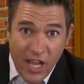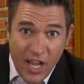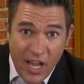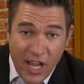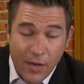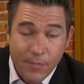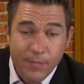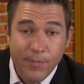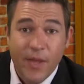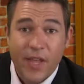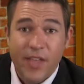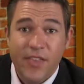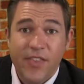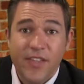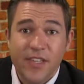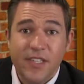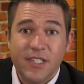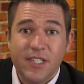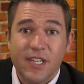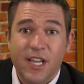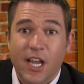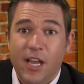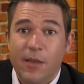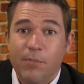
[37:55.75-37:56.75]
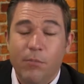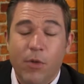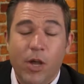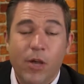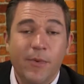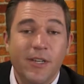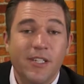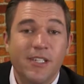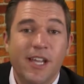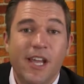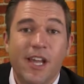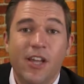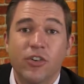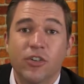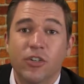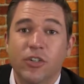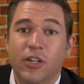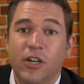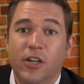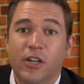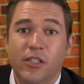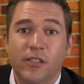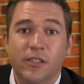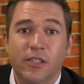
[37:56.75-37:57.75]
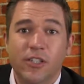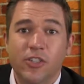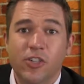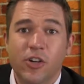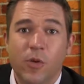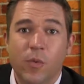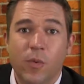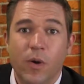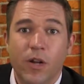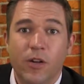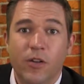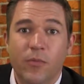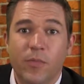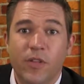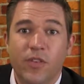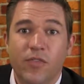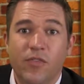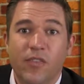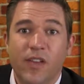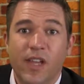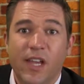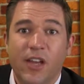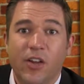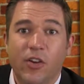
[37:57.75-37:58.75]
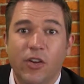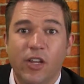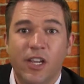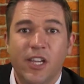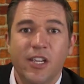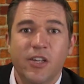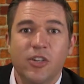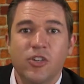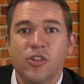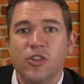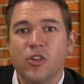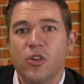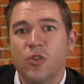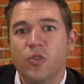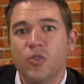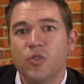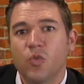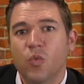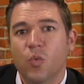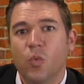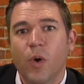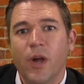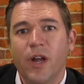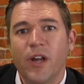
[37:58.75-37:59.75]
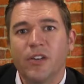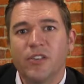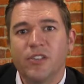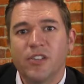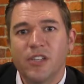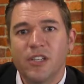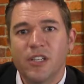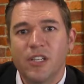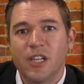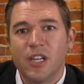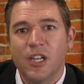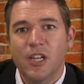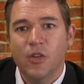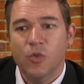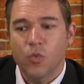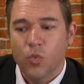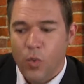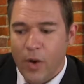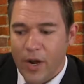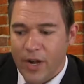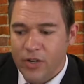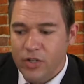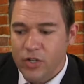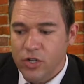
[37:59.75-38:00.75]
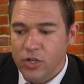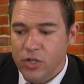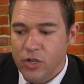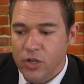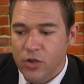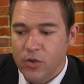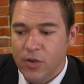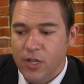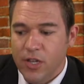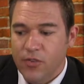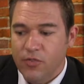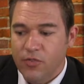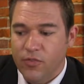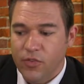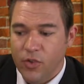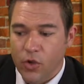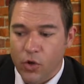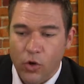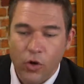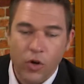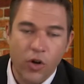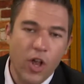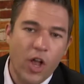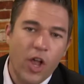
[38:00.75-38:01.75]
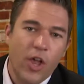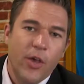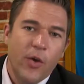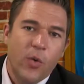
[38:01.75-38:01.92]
And by this time, mom and dad are gone. They're nowhere to be found. It knows where to eat, where to go get food.